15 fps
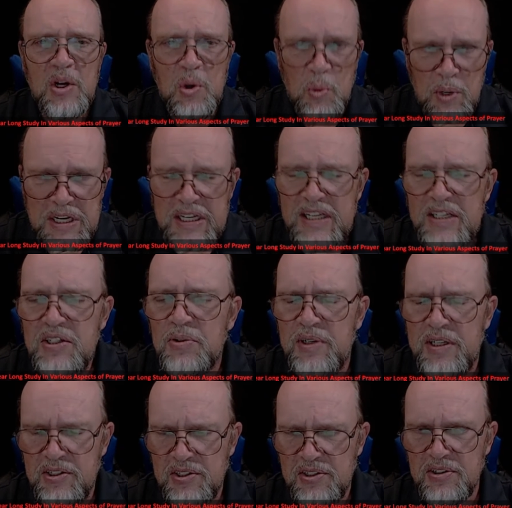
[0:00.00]
We need to
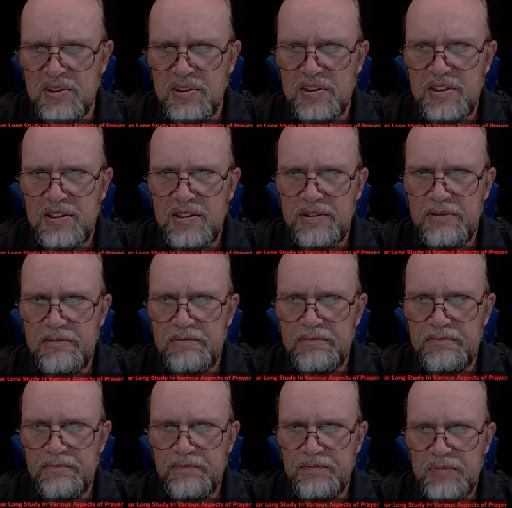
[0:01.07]
exert
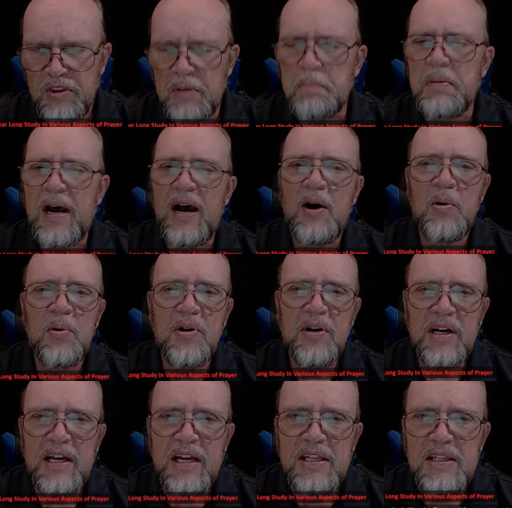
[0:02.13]
the
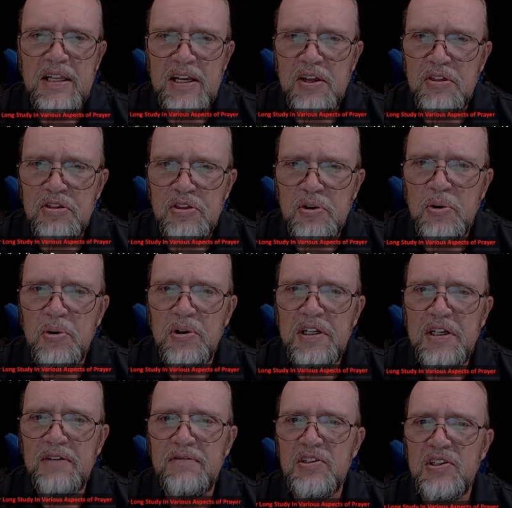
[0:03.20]
power and the
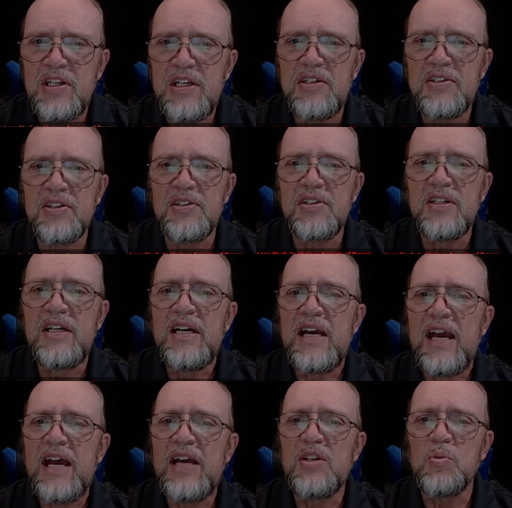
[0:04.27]
authority of Jesus
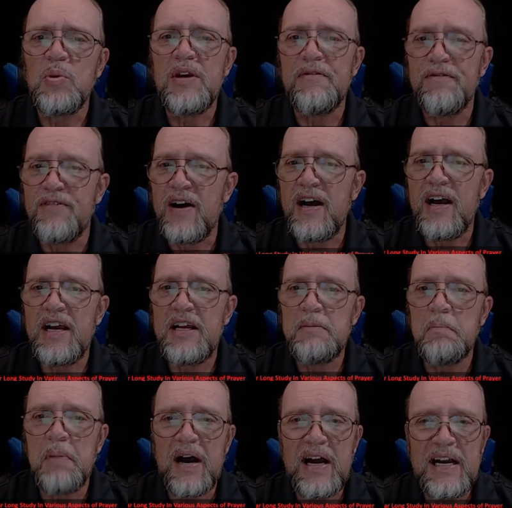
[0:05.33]
as we
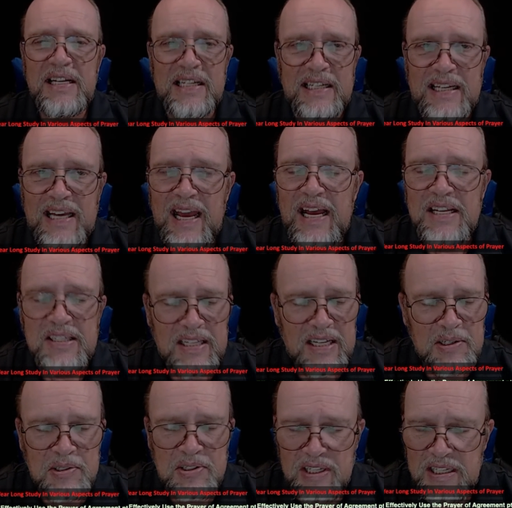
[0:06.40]
find, bind, and cast
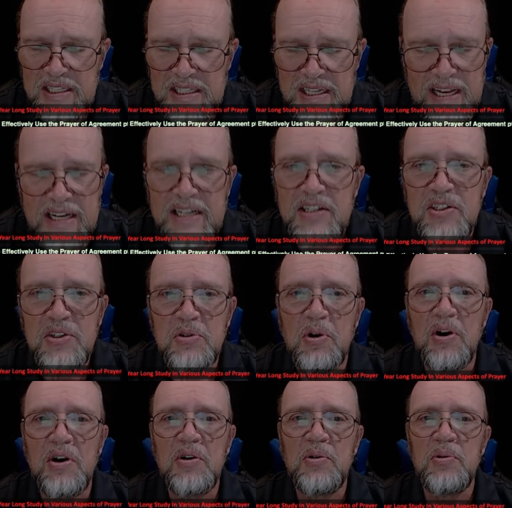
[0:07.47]
down satanic
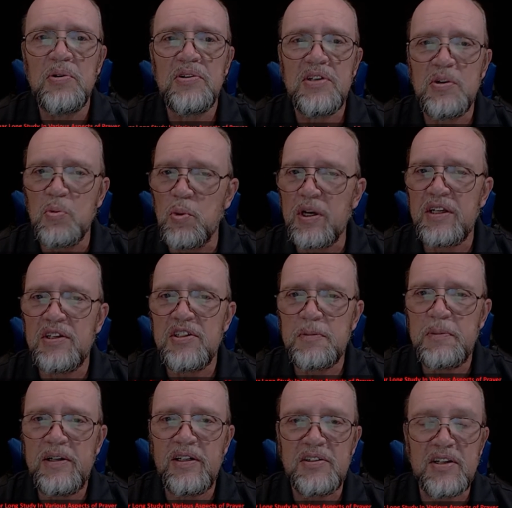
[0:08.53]
strongholds and wicked
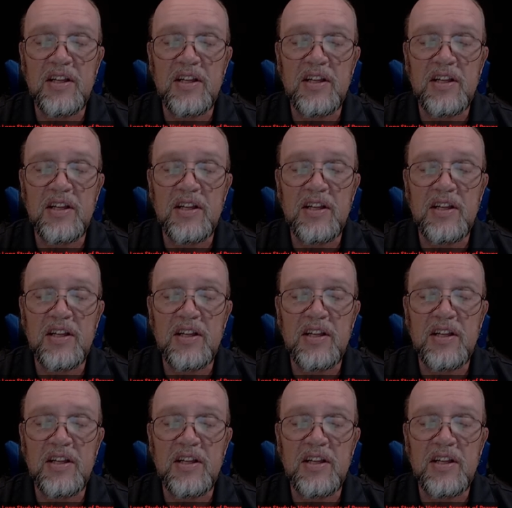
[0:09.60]
spirits.